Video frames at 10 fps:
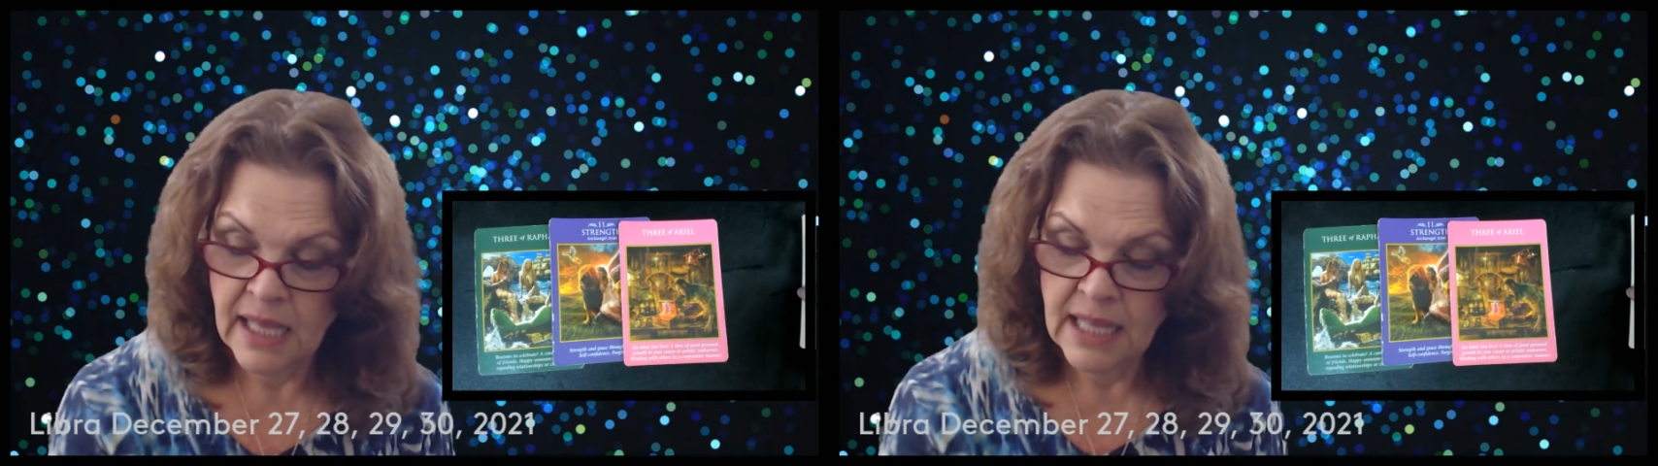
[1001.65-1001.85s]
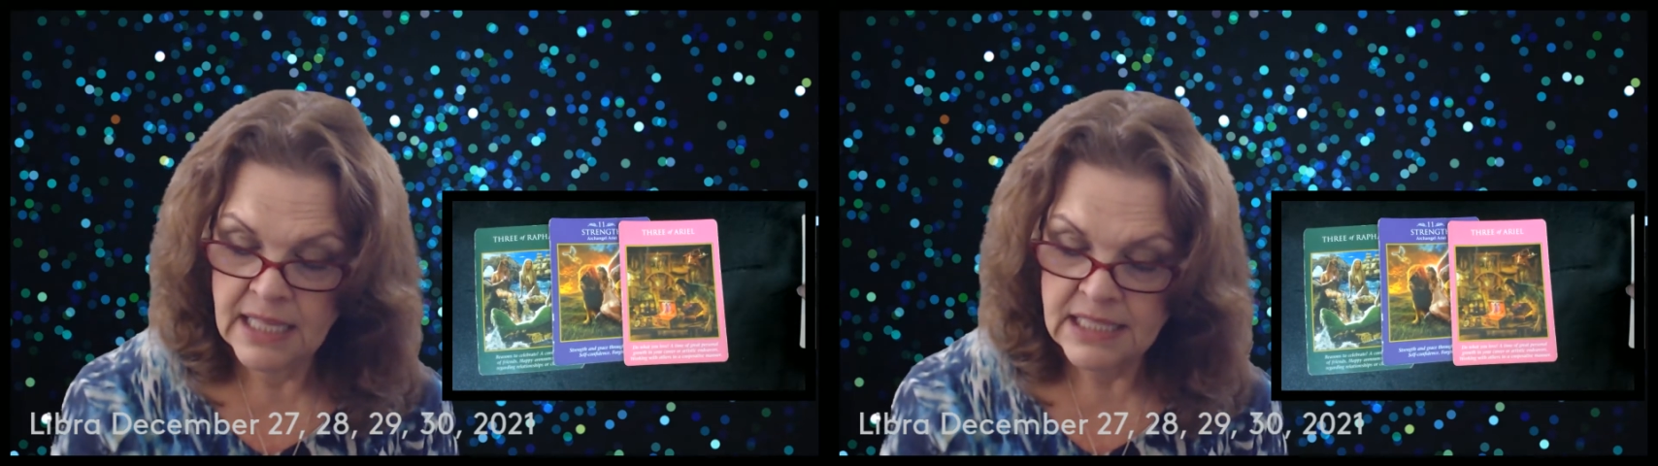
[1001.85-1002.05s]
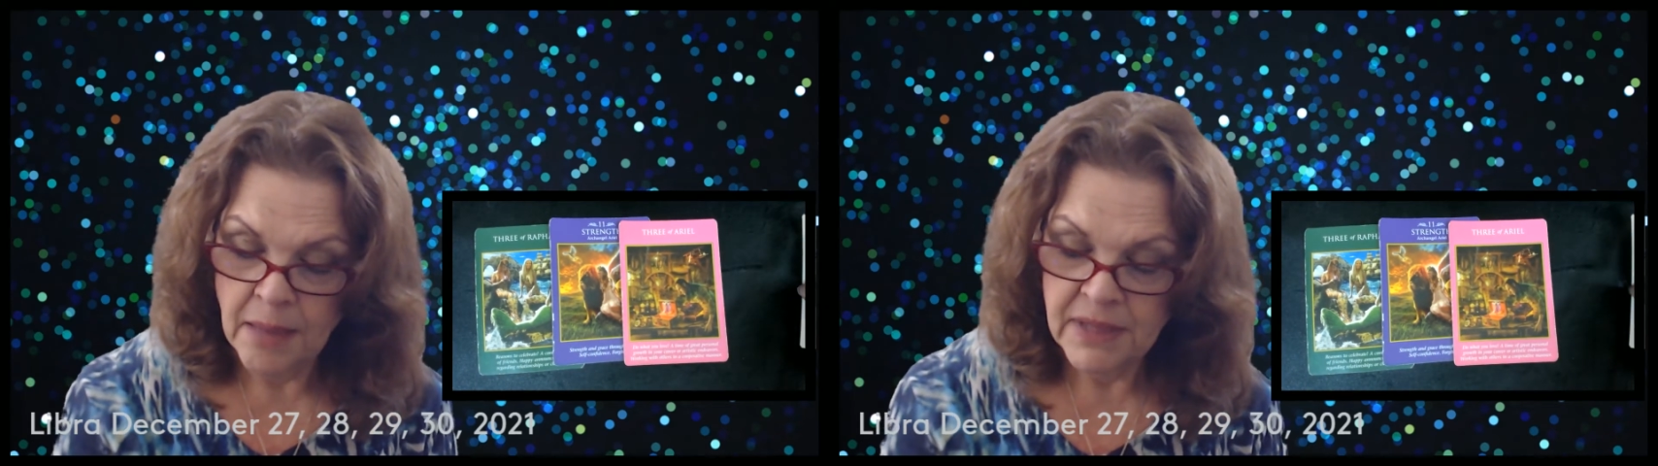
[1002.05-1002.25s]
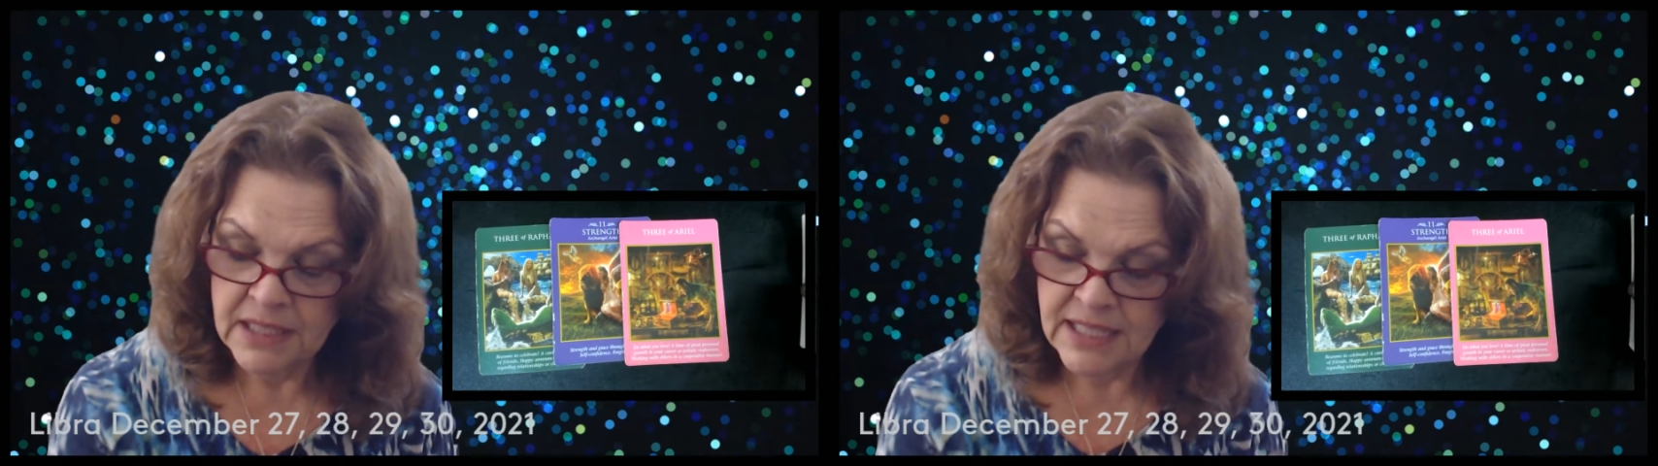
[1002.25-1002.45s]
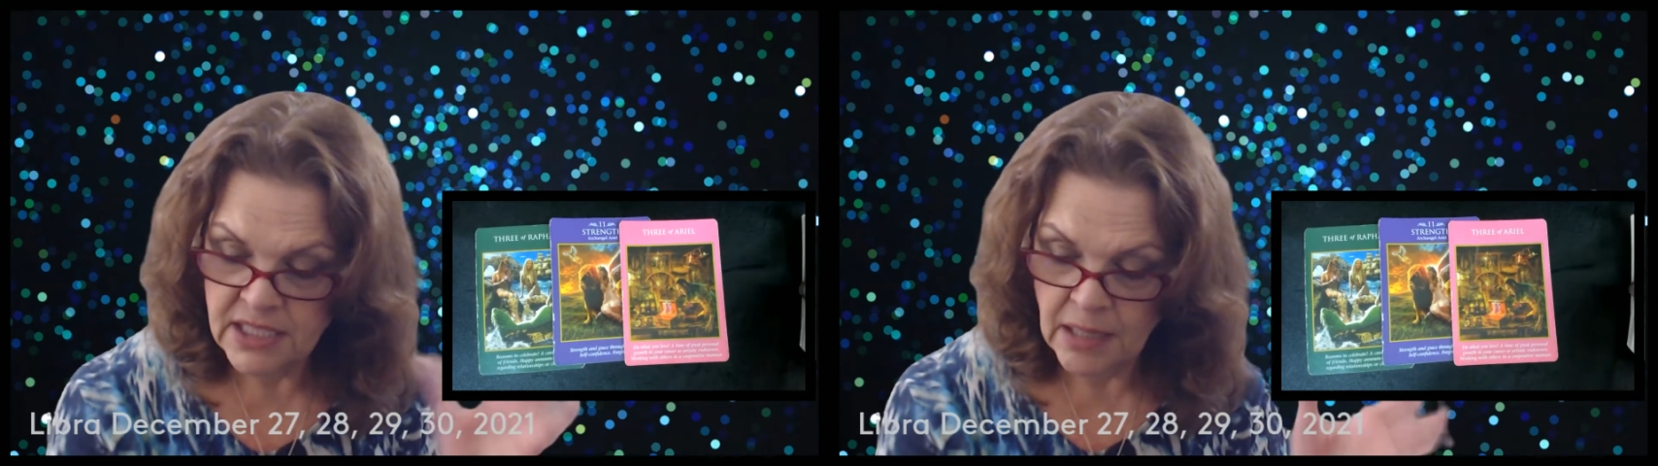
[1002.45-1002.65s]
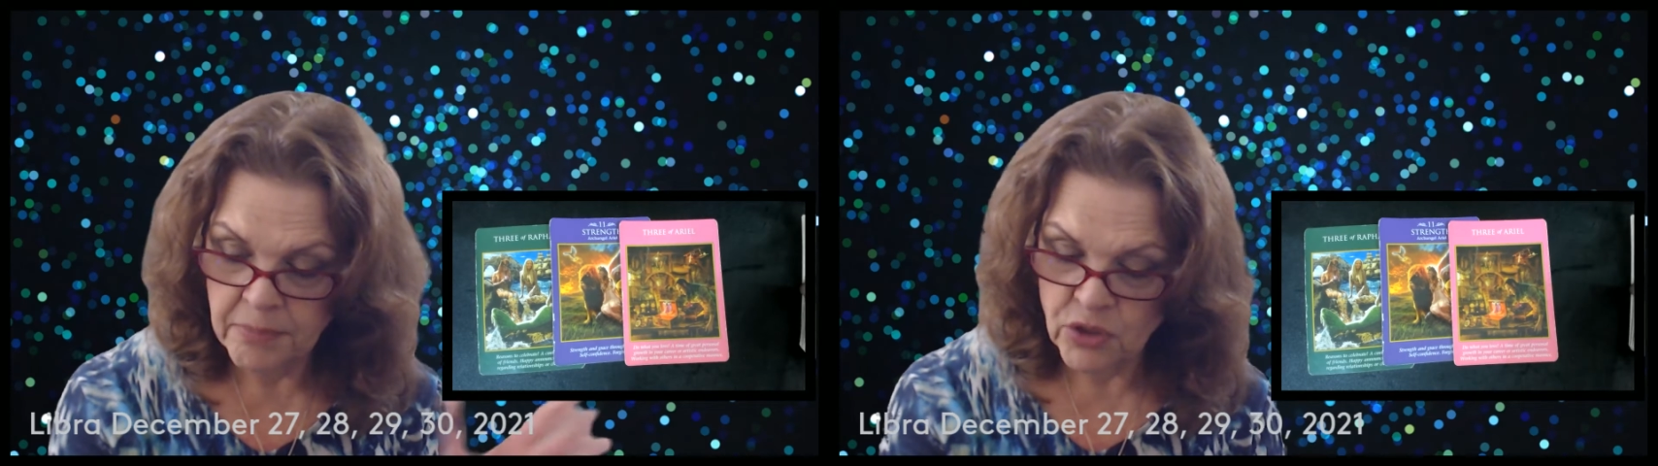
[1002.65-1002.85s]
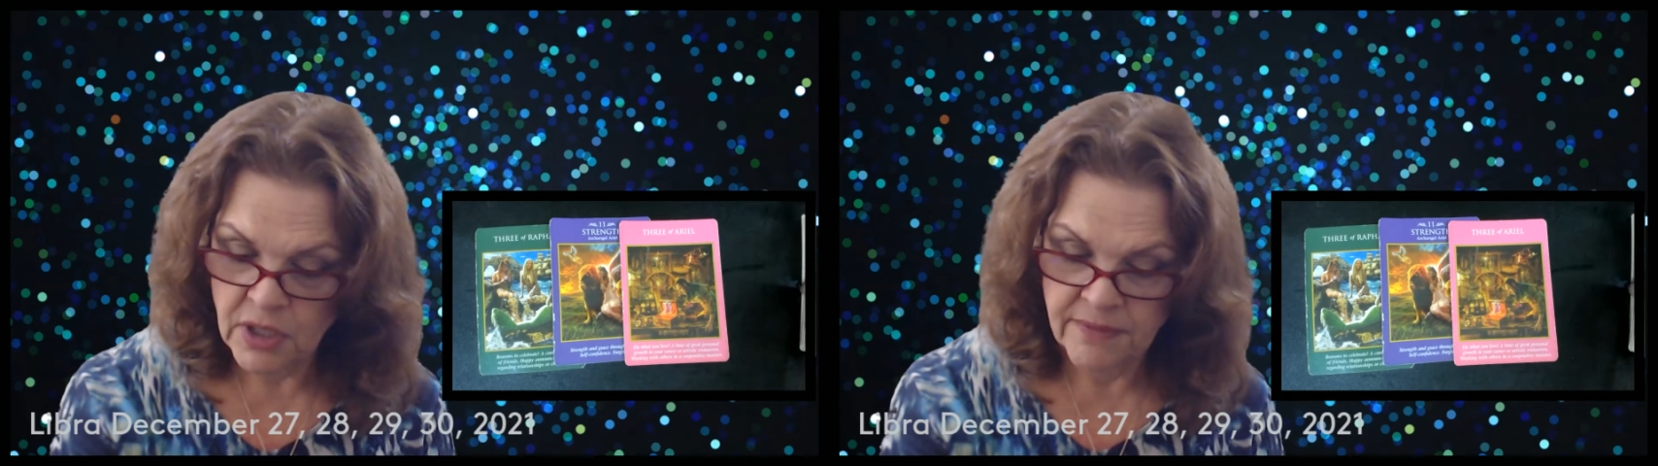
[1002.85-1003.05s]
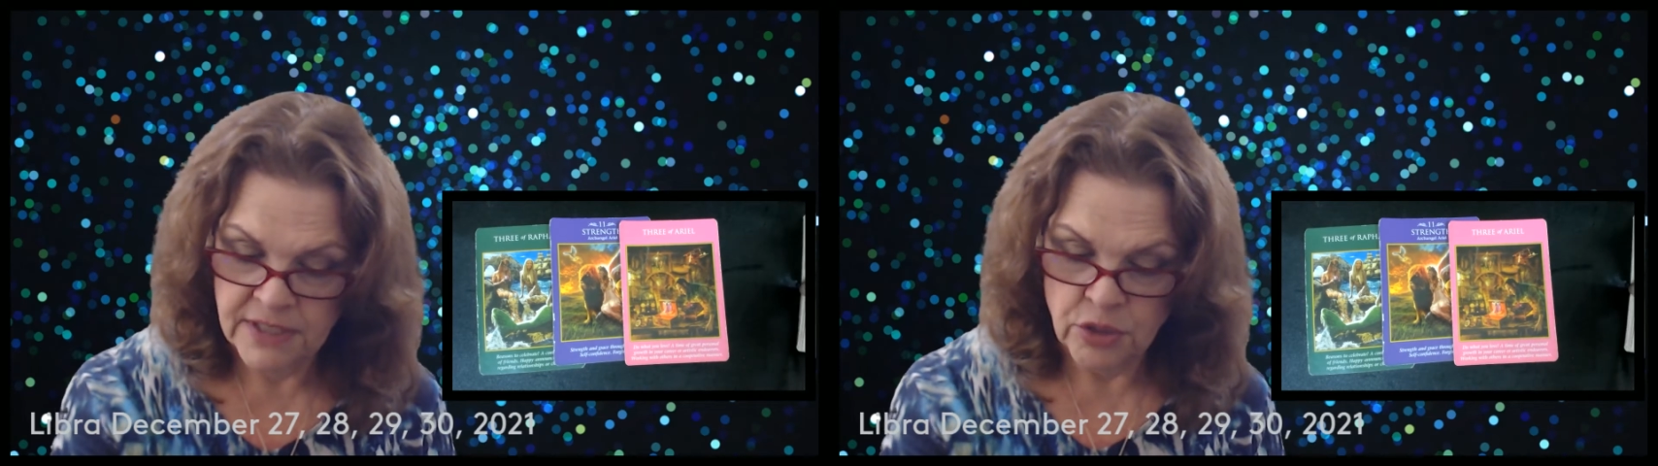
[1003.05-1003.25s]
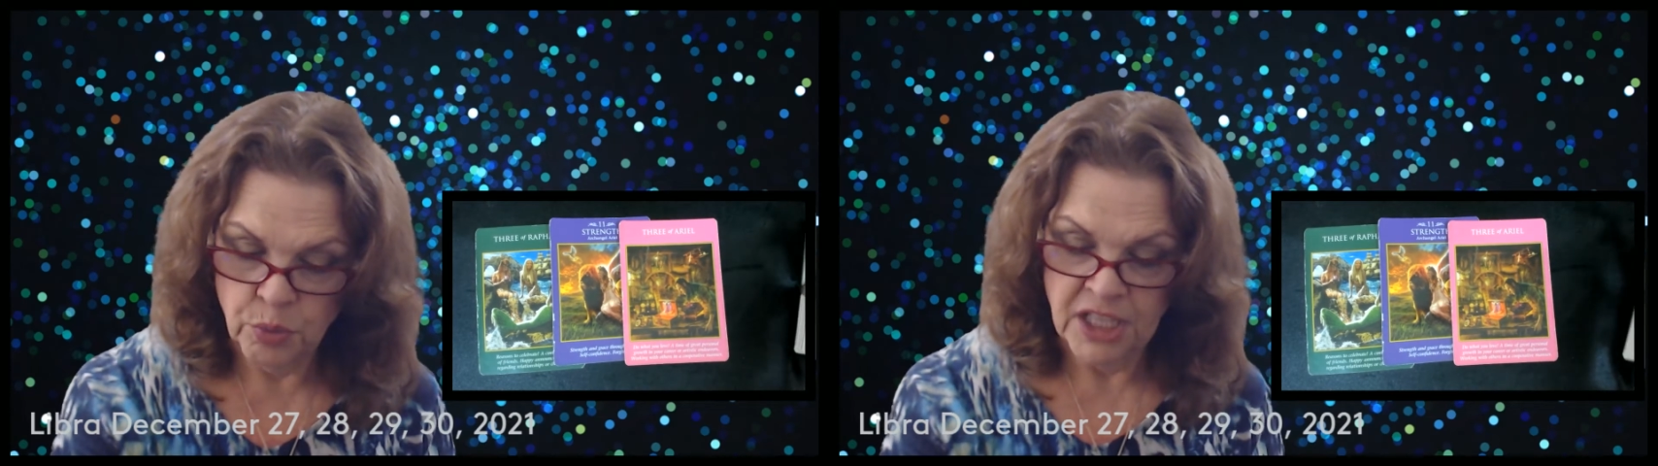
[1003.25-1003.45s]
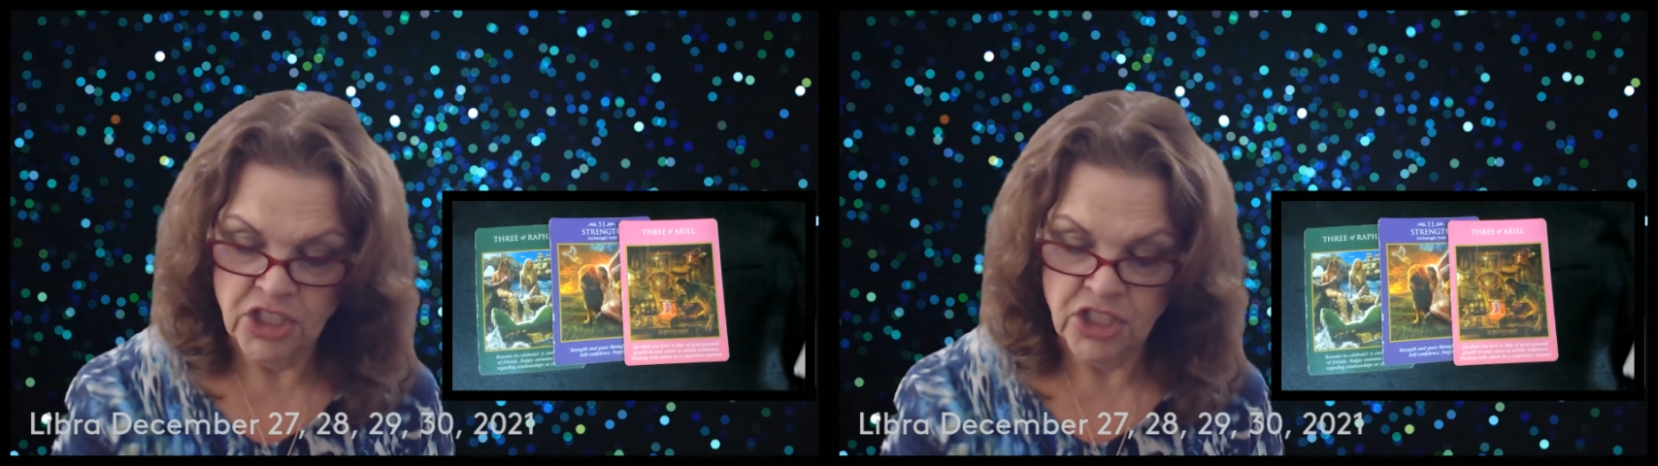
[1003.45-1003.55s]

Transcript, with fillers: some there's some sort of a switch